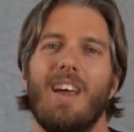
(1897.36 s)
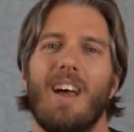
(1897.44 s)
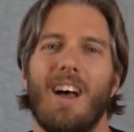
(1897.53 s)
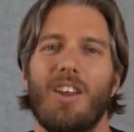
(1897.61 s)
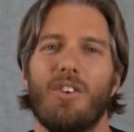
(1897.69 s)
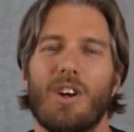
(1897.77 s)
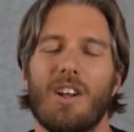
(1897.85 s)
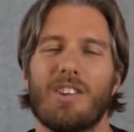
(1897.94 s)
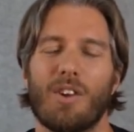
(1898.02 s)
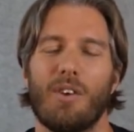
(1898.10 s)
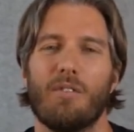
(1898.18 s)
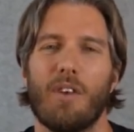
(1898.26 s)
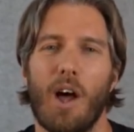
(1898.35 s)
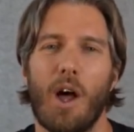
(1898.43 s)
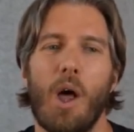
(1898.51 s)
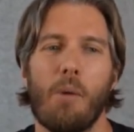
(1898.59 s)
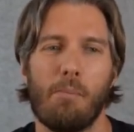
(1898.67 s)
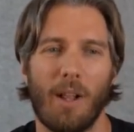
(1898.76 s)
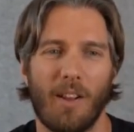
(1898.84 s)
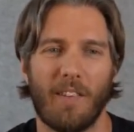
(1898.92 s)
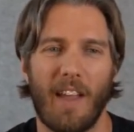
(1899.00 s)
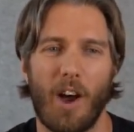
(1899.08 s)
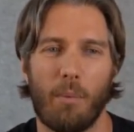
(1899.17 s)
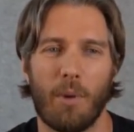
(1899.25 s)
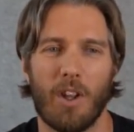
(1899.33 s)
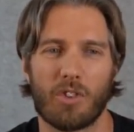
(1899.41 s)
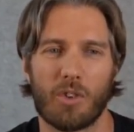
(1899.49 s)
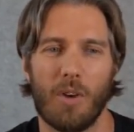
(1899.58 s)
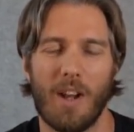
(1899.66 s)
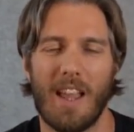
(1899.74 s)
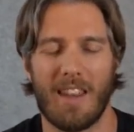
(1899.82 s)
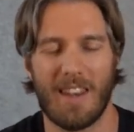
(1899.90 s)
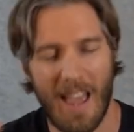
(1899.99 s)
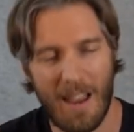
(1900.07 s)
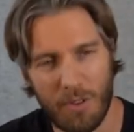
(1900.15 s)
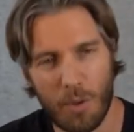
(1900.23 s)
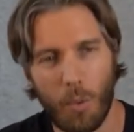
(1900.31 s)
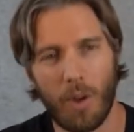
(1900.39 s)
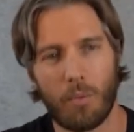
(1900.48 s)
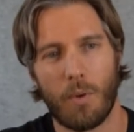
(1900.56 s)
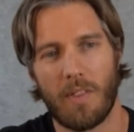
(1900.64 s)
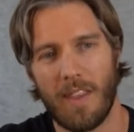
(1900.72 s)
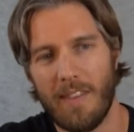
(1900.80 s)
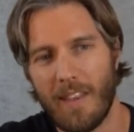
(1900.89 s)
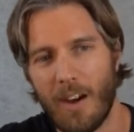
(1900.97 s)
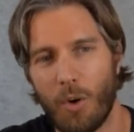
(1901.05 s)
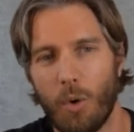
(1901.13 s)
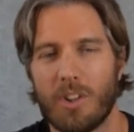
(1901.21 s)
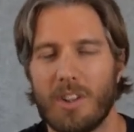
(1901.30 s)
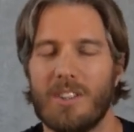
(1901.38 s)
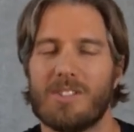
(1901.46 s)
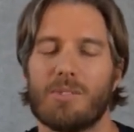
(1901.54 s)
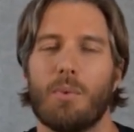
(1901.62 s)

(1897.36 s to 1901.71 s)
And really sort of build that up, and it's and everyone within that audience,